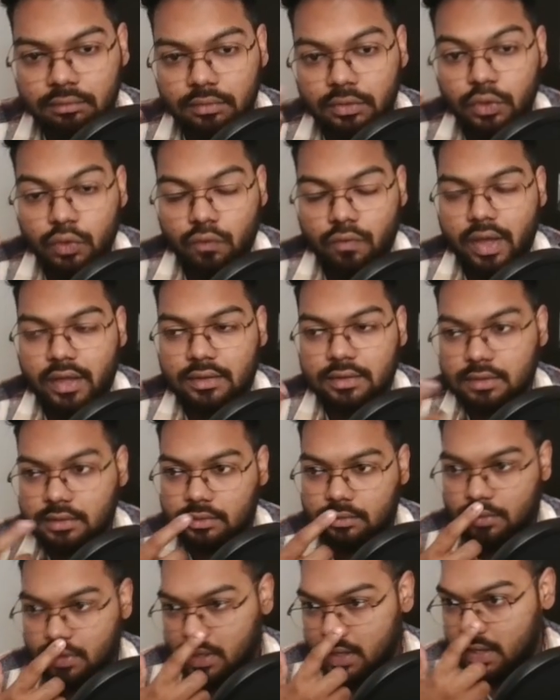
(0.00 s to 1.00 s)
new
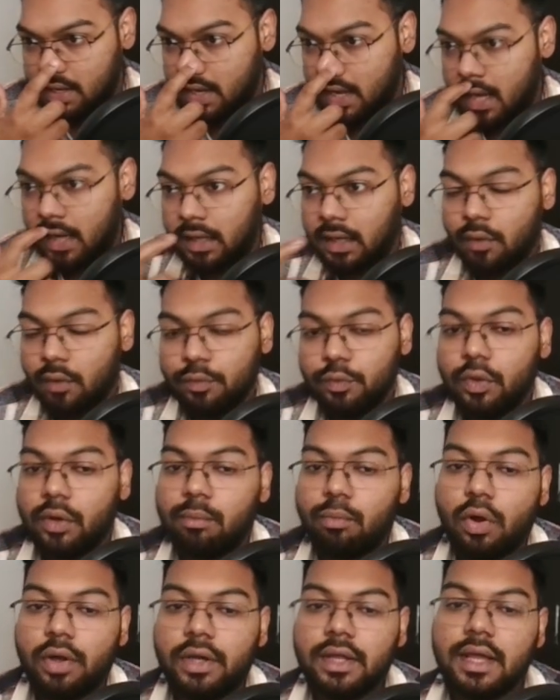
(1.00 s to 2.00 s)
vaccine, and now your
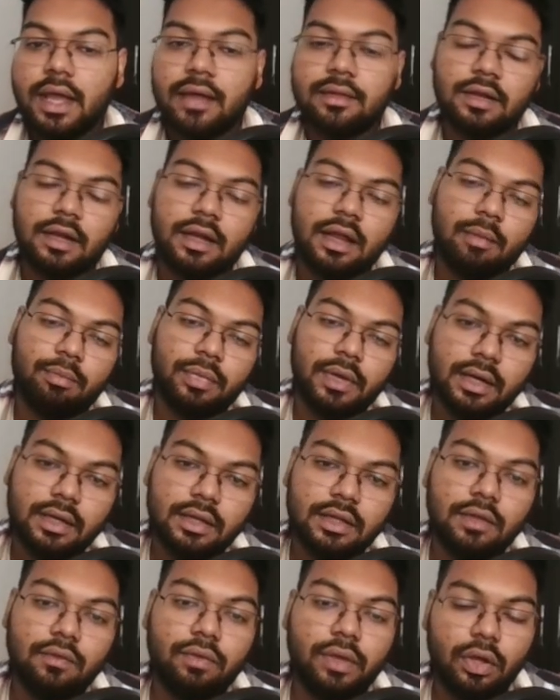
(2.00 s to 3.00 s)
body has
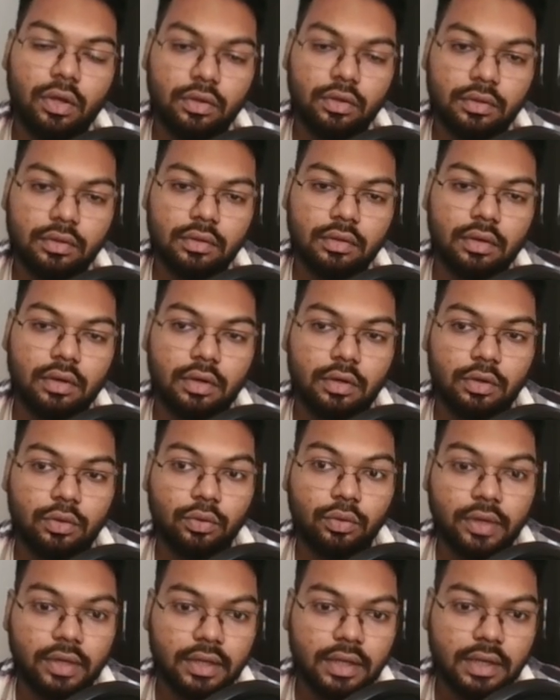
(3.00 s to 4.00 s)
adapted the way
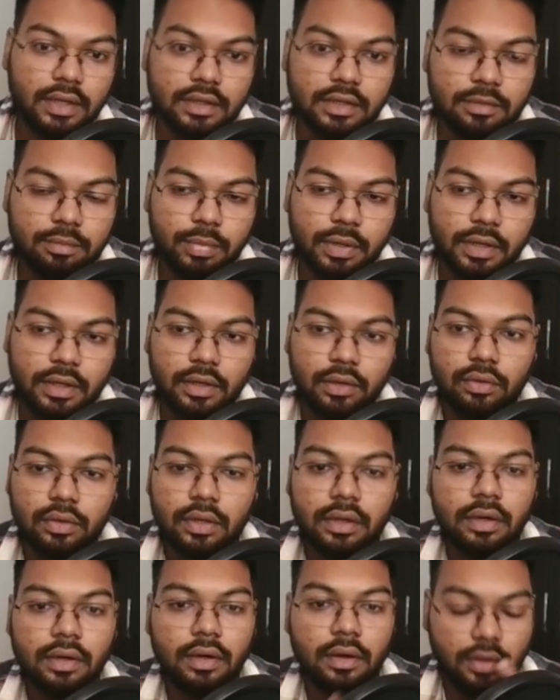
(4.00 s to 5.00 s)
to create this
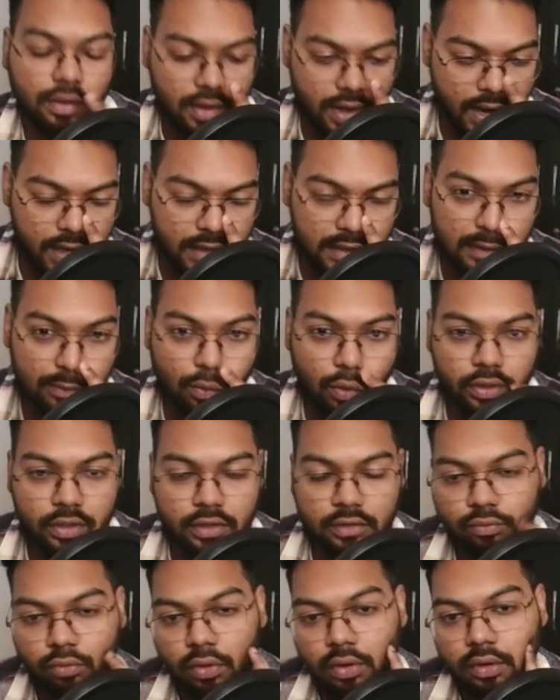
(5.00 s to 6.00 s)
particular
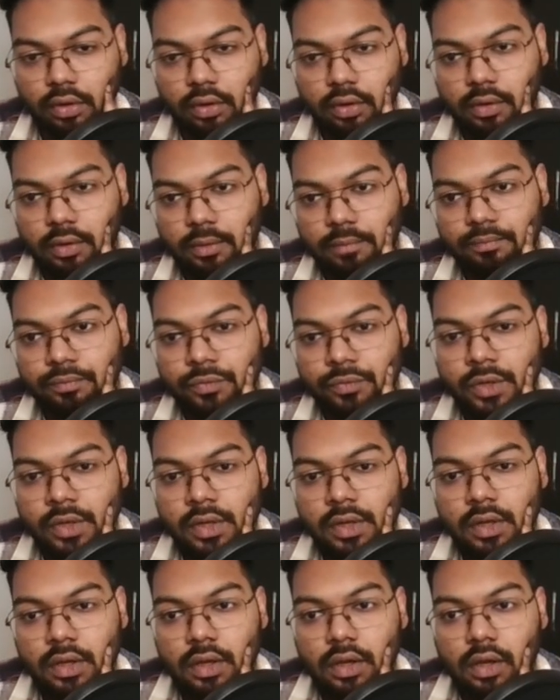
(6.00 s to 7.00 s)
antibodies for
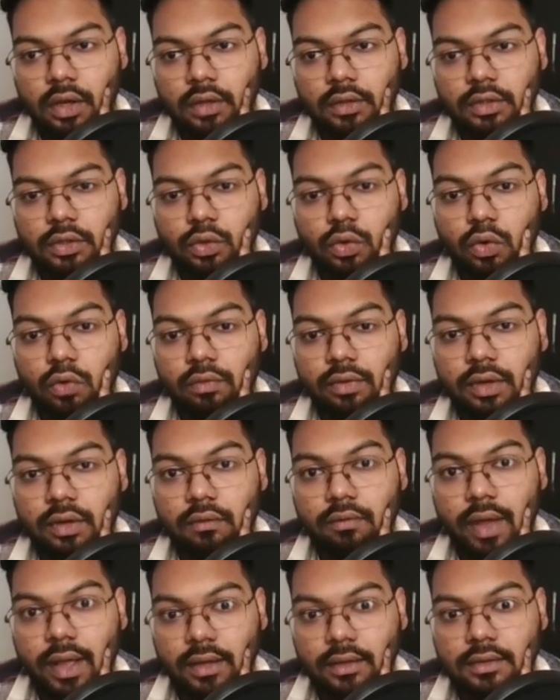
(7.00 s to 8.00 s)
the
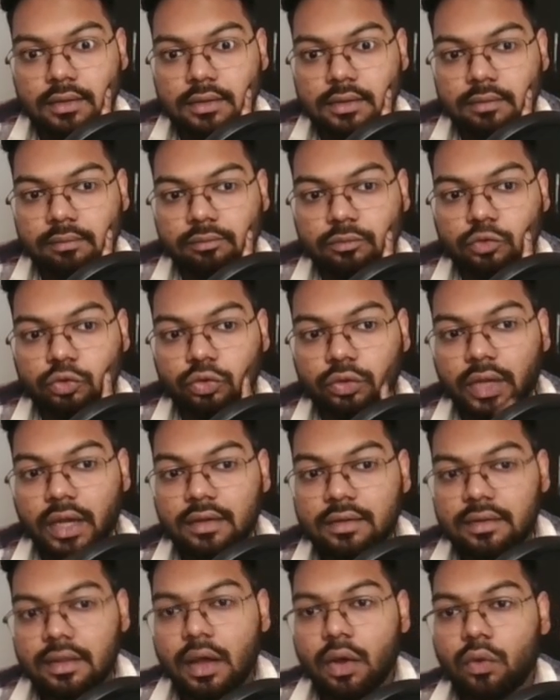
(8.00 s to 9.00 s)
COVID virus. So
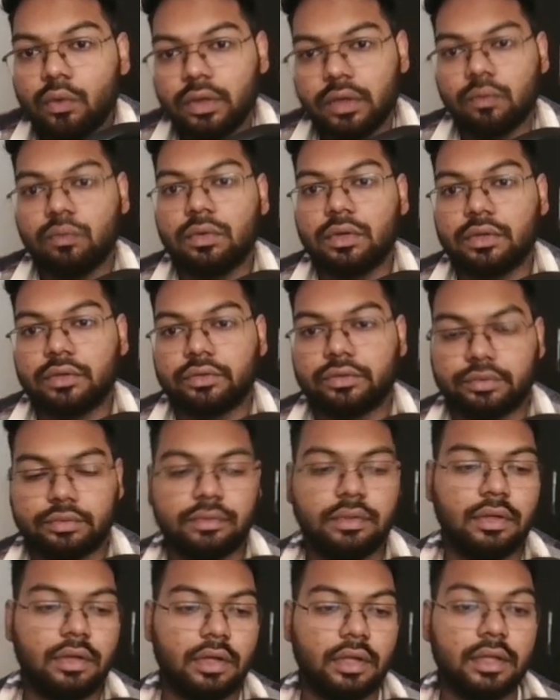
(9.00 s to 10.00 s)
that's how it
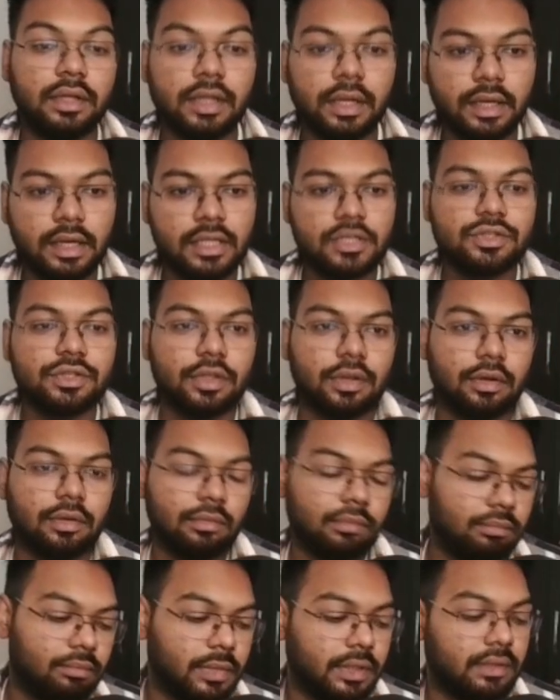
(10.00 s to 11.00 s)
works in the nature,
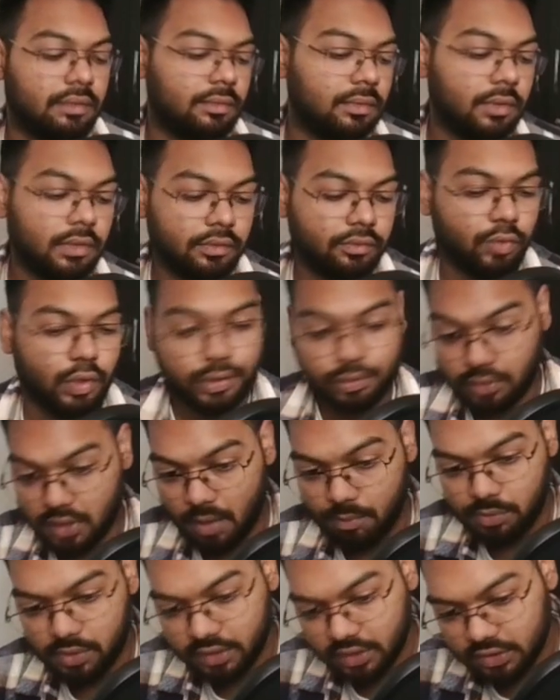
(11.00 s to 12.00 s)
but for your
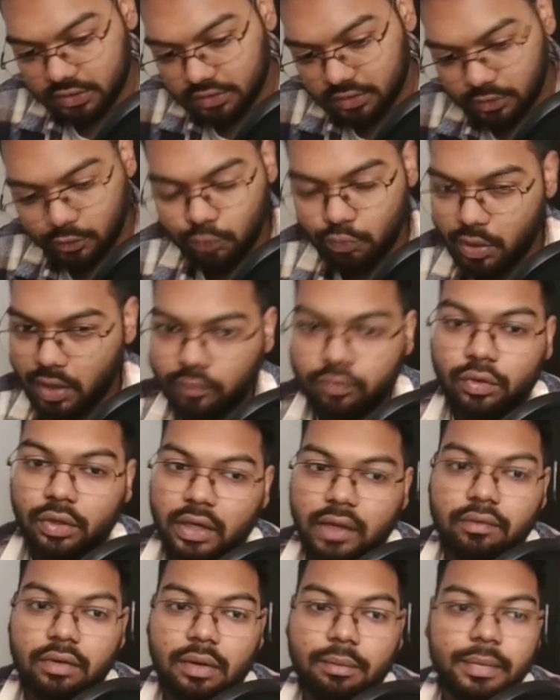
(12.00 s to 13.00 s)
application you have to
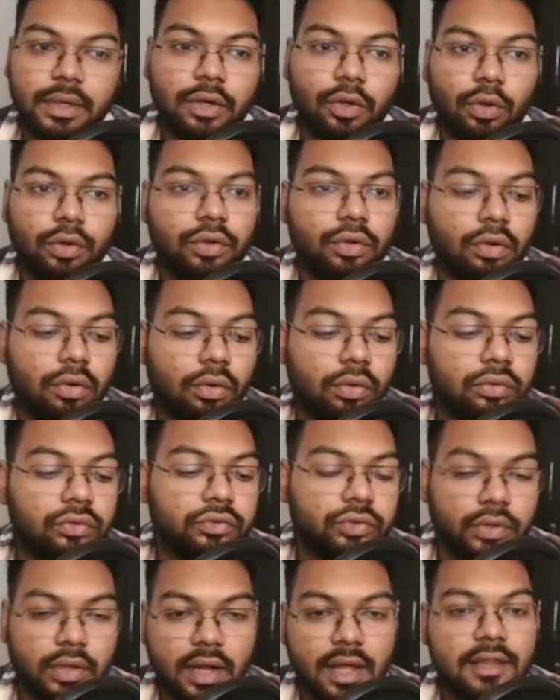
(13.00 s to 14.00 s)
develop it on your own.
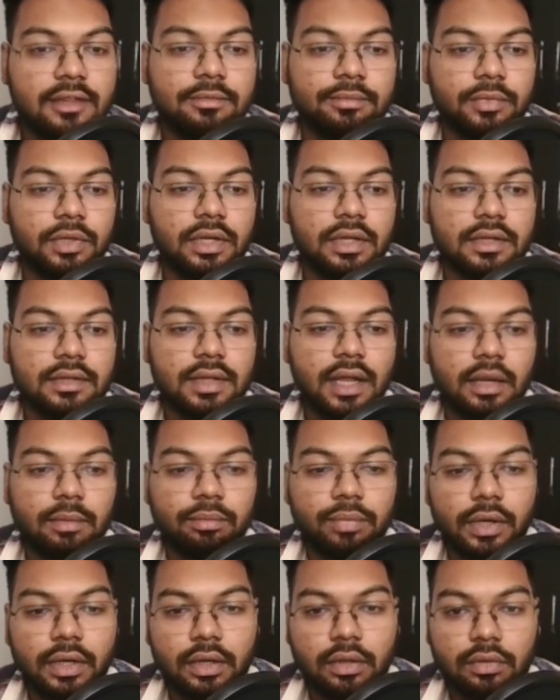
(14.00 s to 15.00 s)
So RASP does that
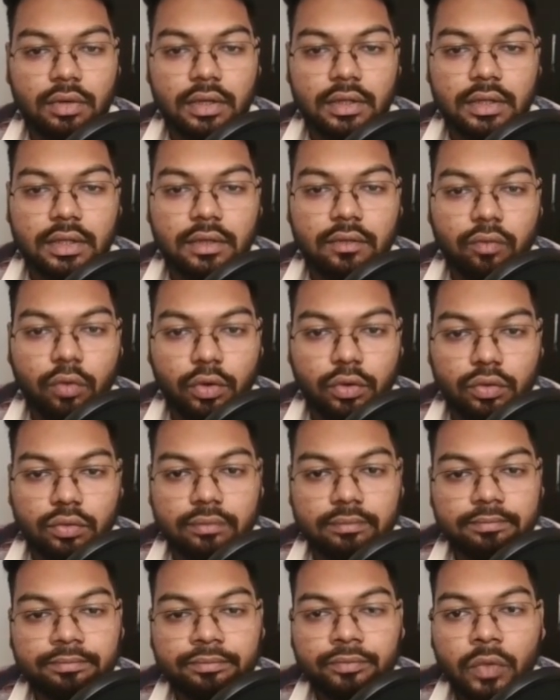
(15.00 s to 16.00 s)
particular thing for you.
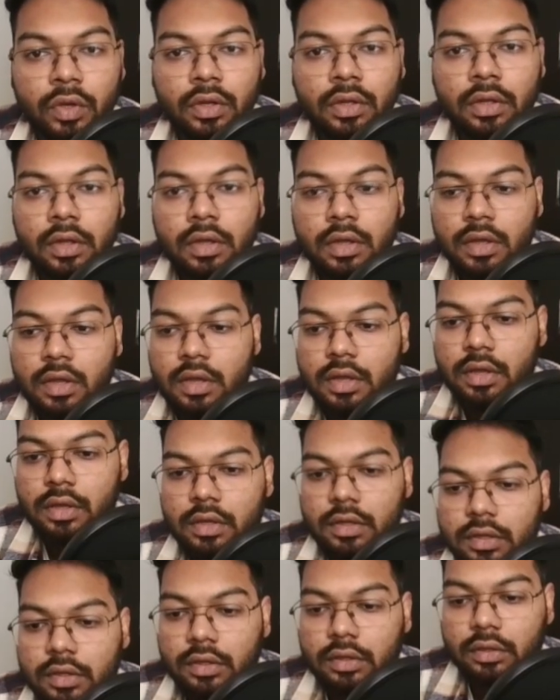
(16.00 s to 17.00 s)

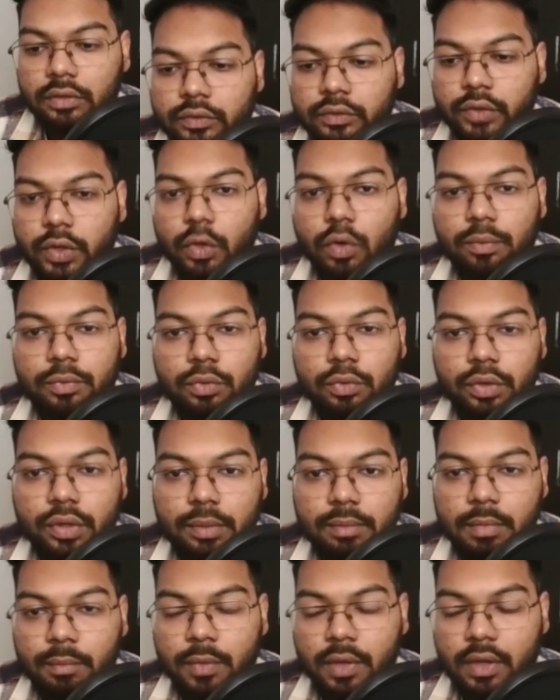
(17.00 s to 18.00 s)
So I hope you
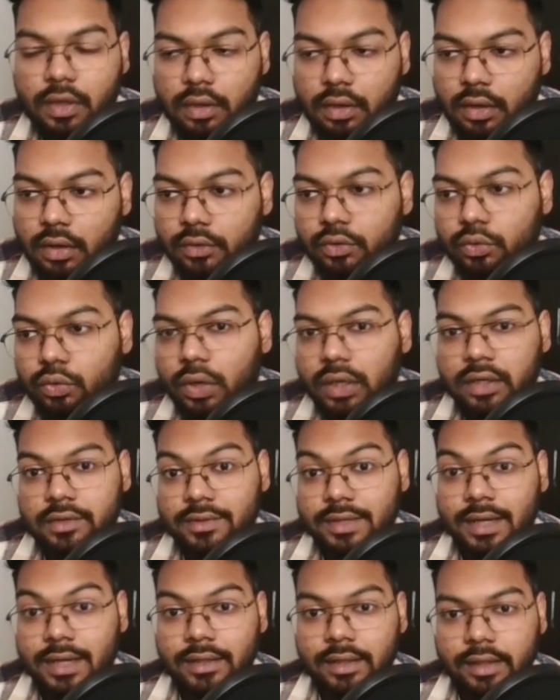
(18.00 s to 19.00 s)
remember, you
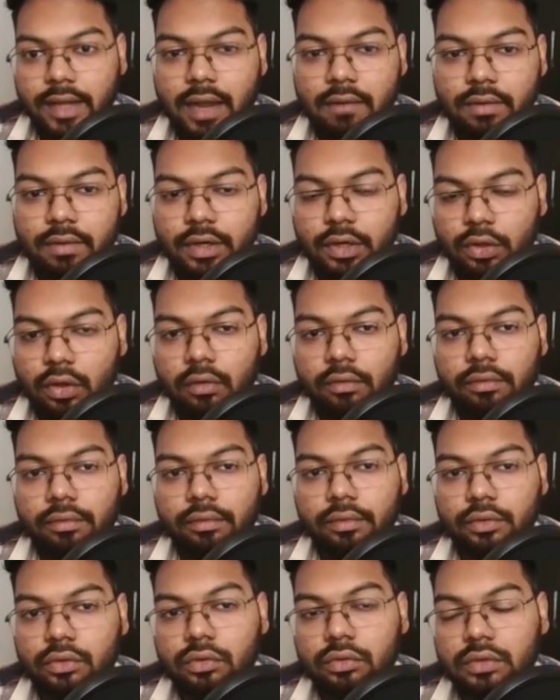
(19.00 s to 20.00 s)
understand the gravity of
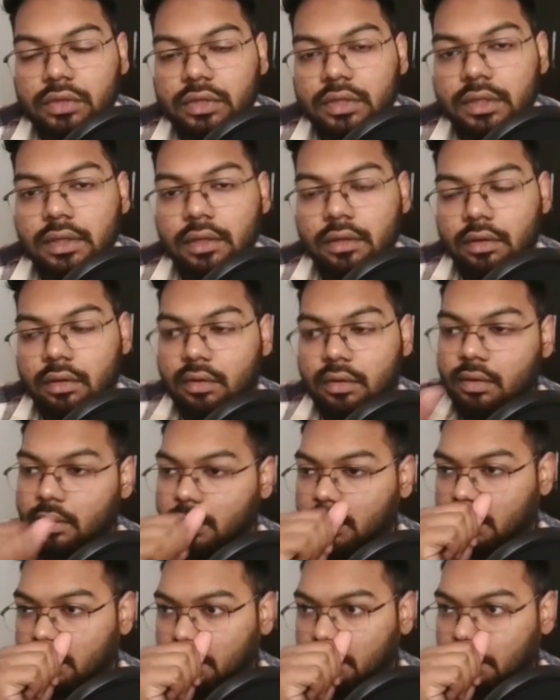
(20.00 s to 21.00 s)
the
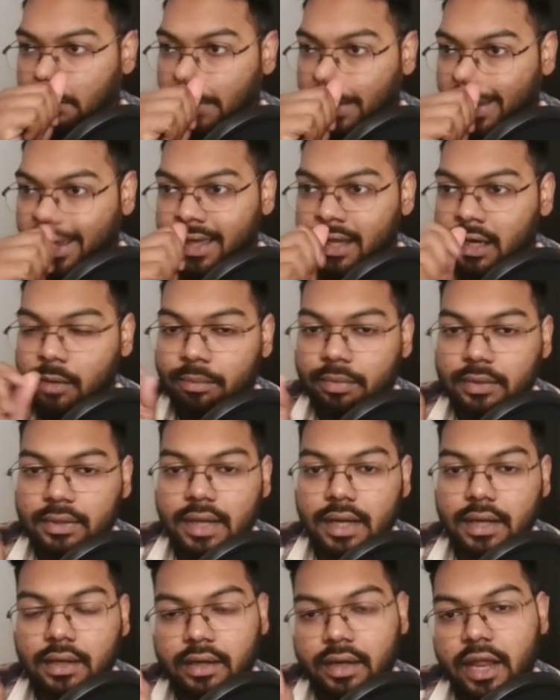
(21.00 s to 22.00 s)
uh, help
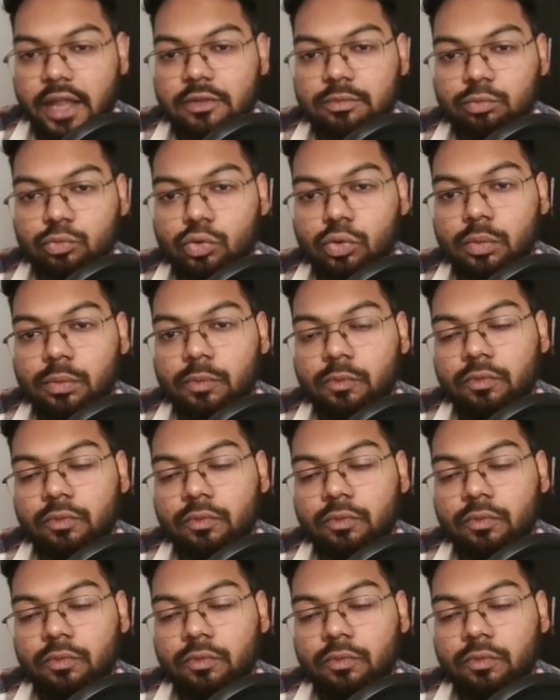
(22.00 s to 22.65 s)
that RASP tool